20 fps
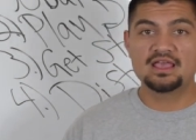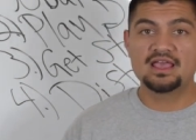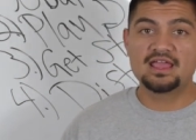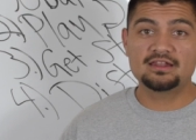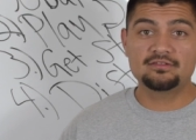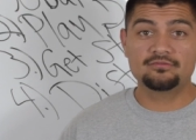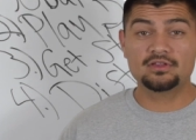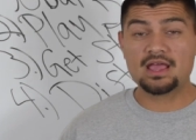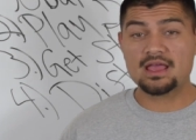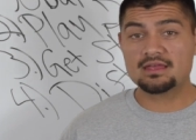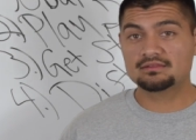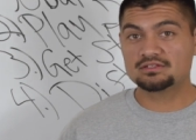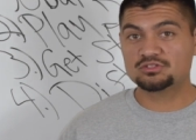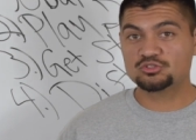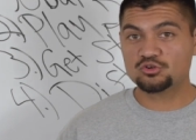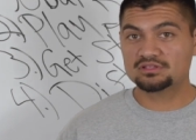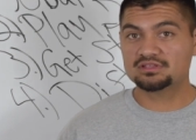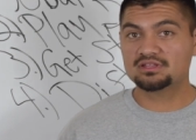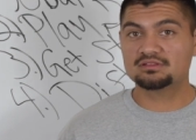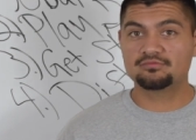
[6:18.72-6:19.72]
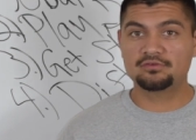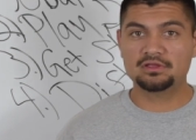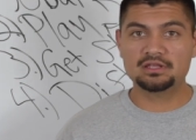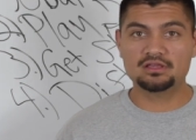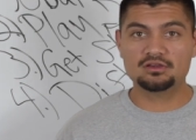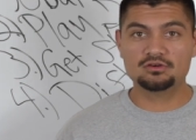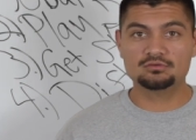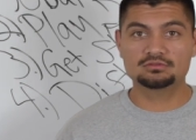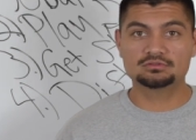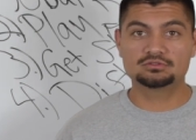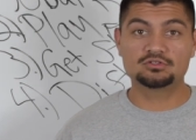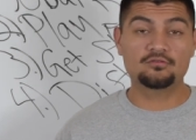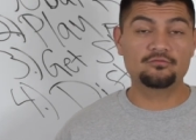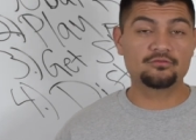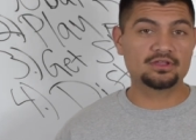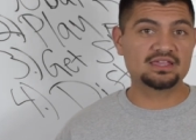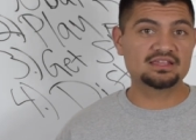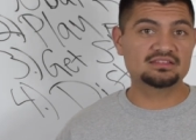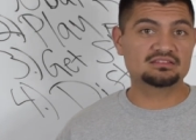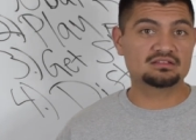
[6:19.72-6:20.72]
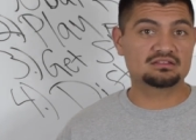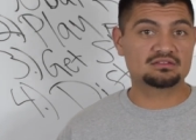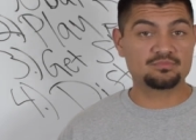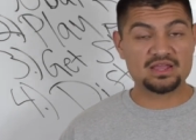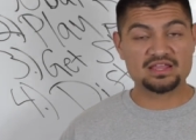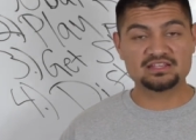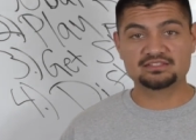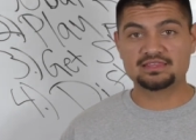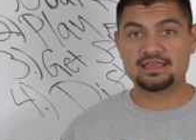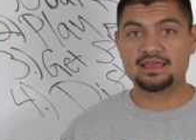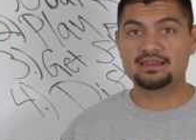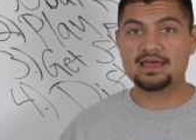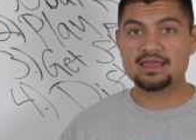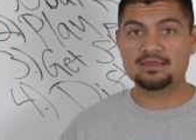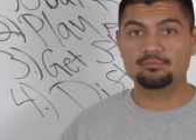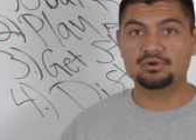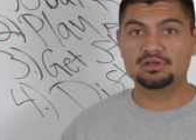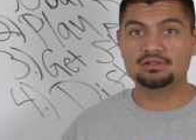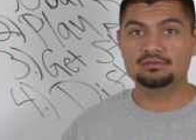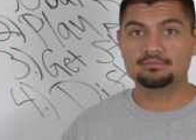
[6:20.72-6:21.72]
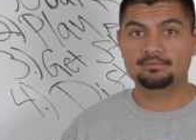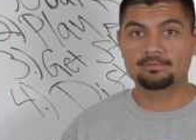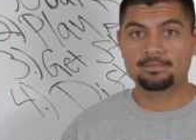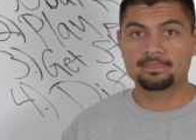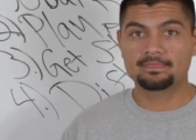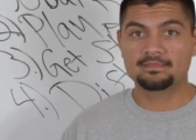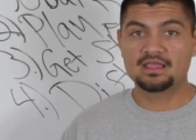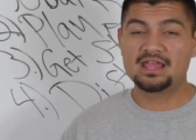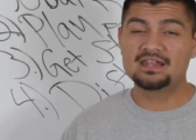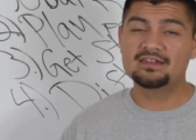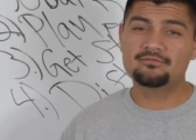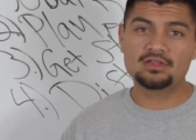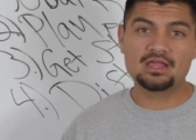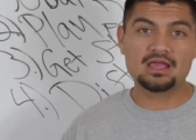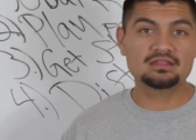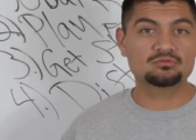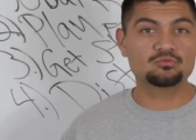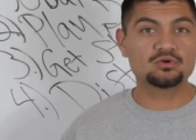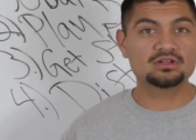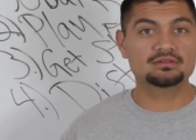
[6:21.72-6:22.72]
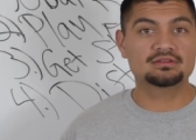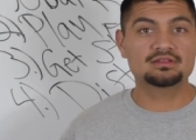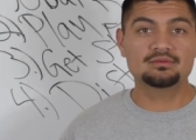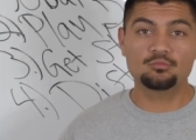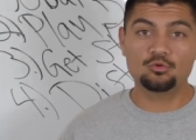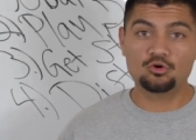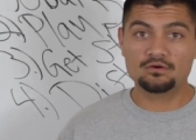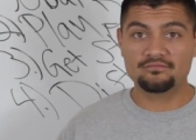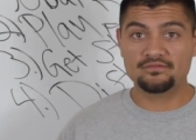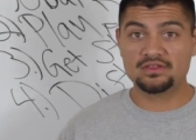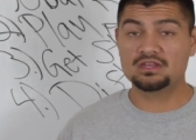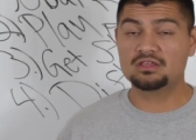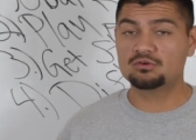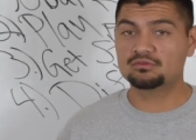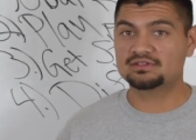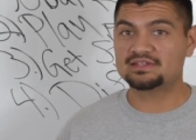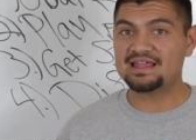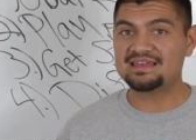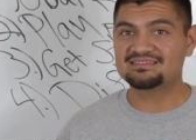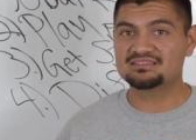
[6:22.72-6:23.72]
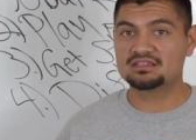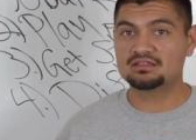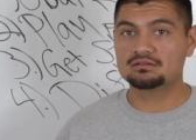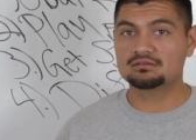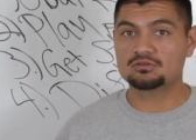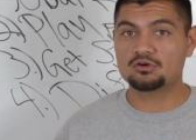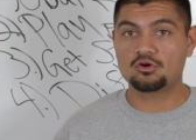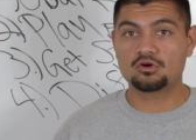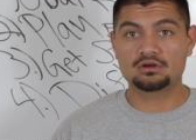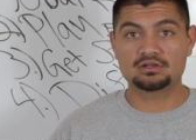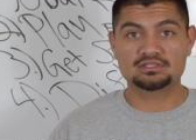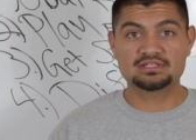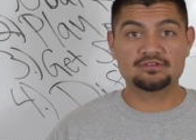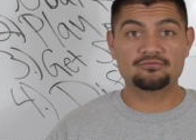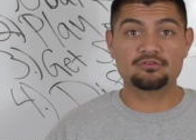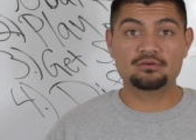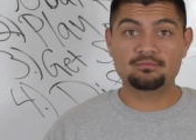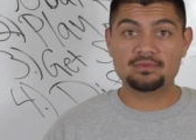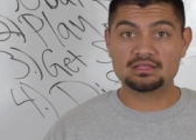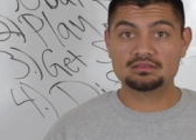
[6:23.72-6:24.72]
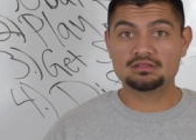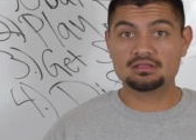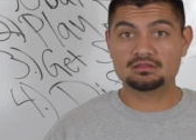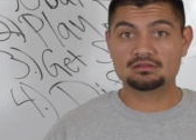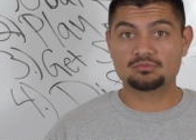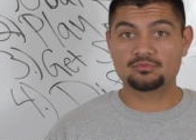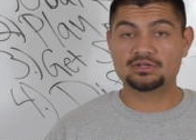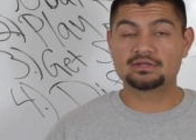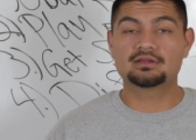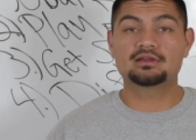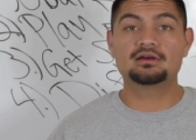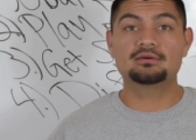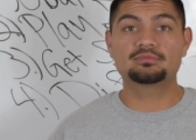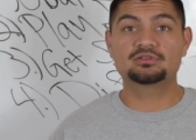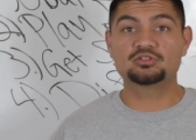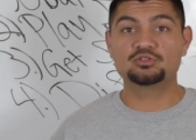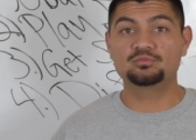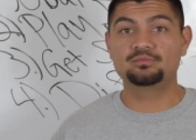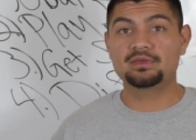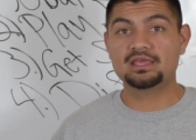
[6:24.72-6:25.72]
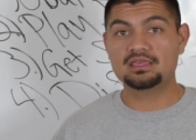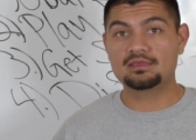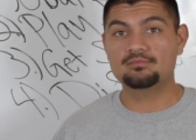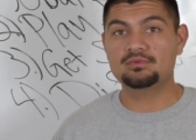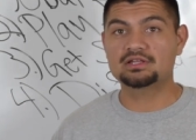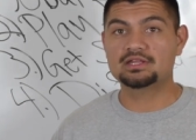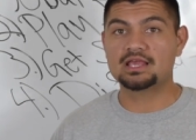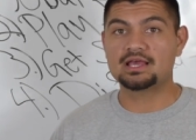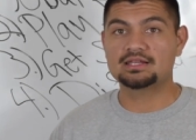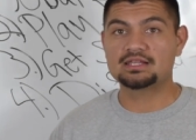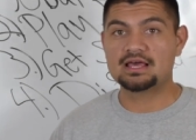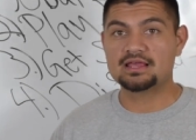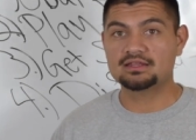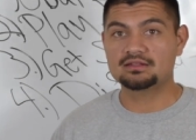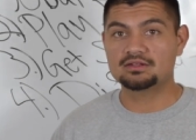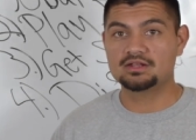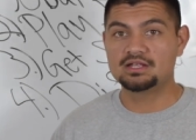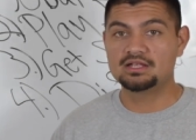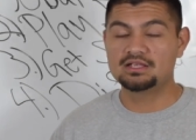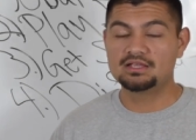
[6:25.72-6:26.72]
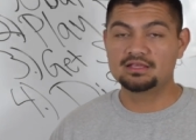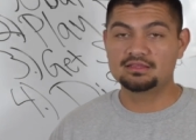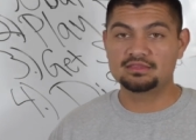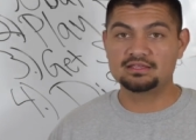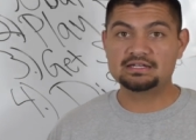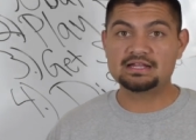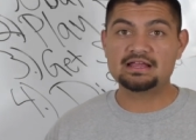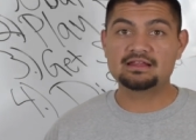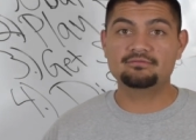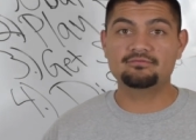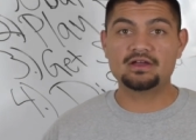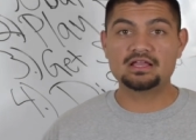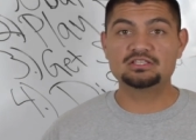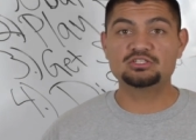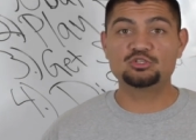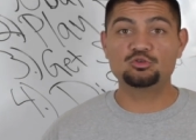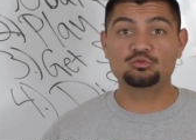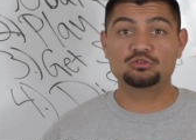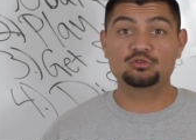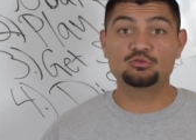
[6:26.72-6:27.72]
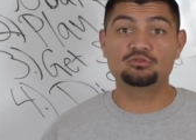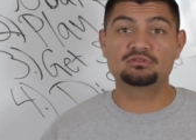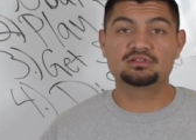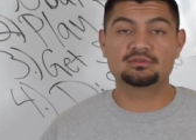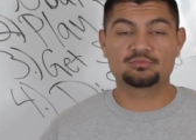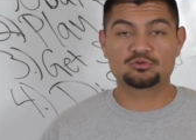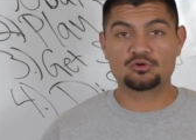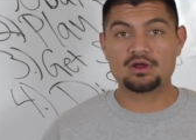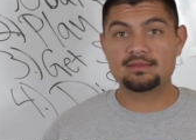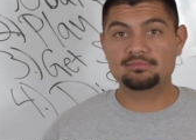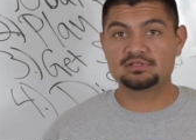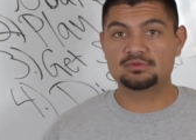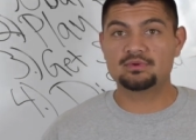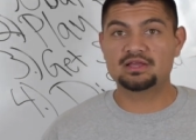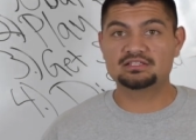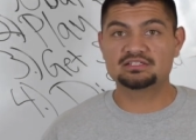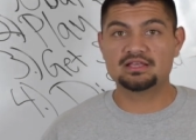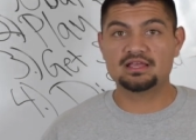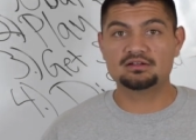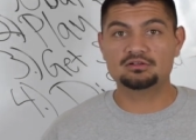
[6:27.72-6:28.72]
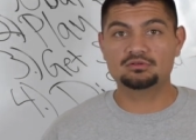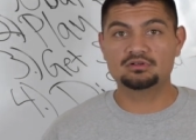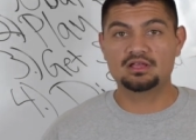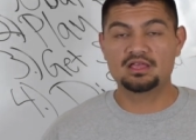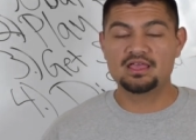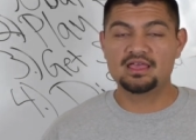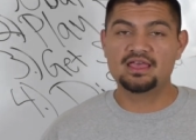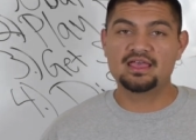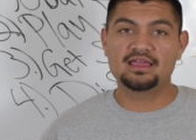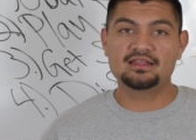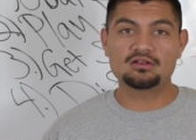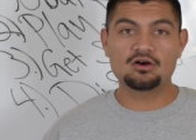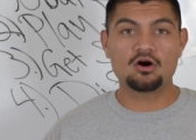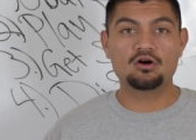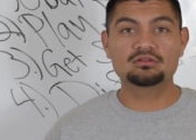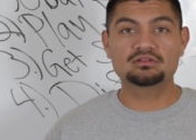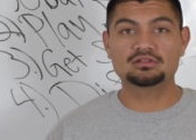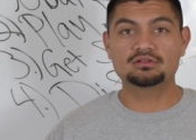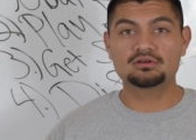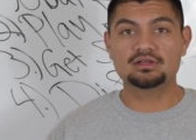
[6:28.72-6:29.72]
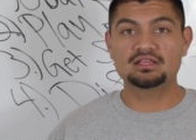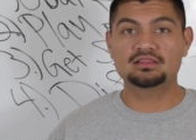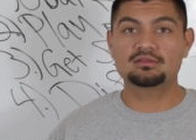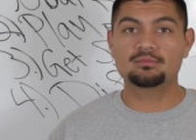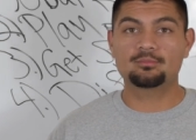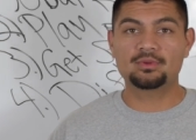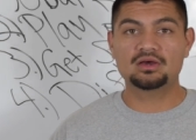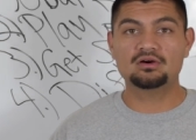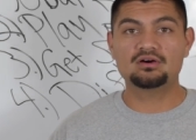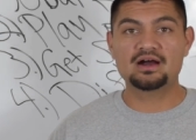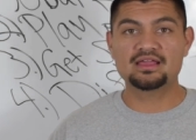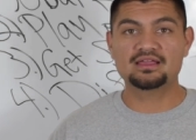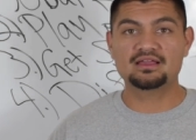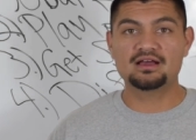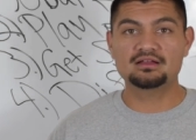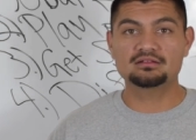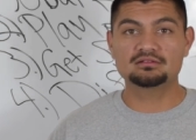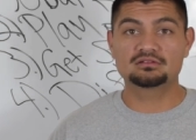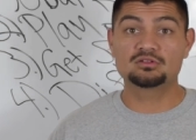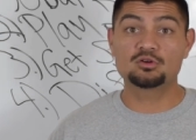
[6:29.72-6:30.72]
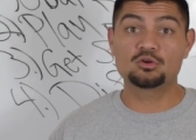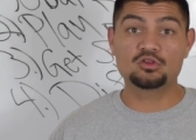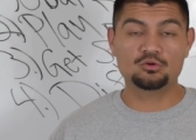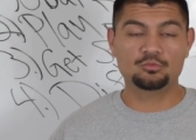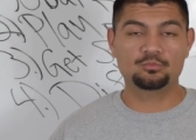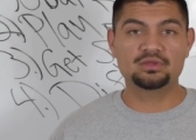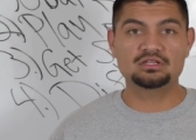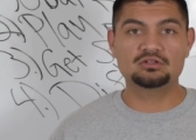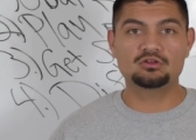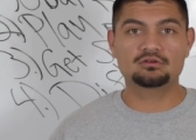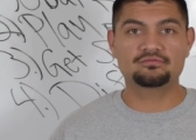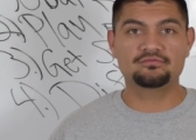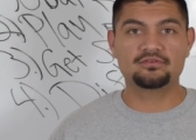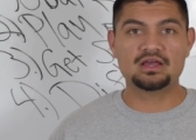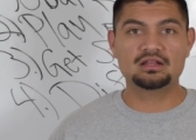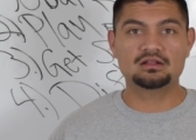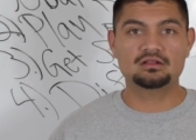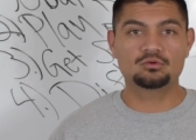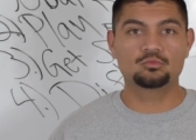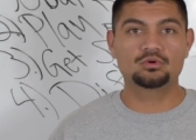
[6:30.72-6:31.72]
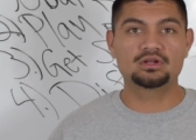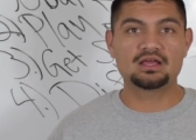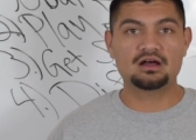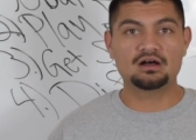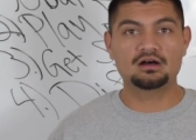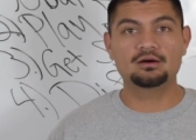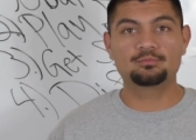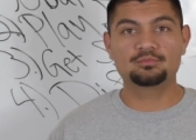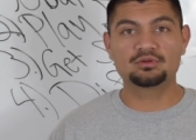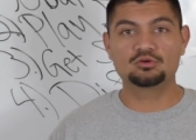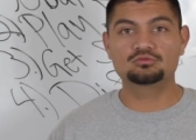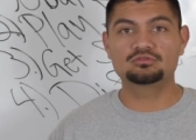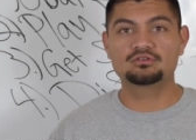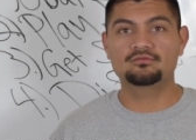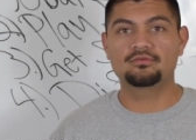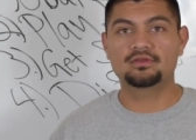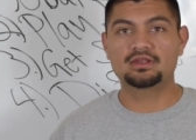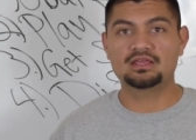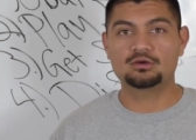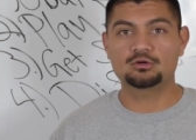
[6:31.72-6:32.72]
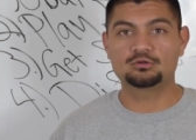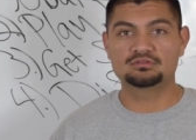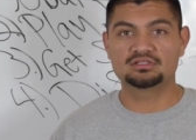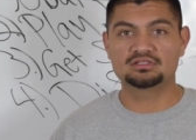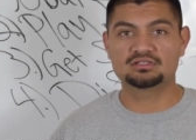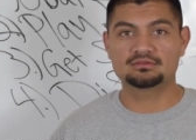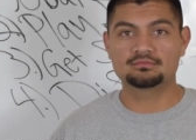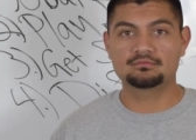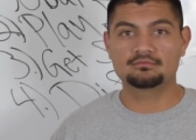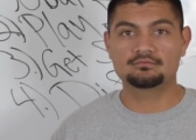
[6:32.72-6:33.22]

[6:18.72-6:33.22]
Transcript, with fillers: And if you guys enjoyed this video, don't forget to smash that like button. And if you guys want to see more videos like this or different methods when it comes to making money online, then I invite you to subscribe to my channel and also hit the bell icon so you'll be notified when I upload new videos.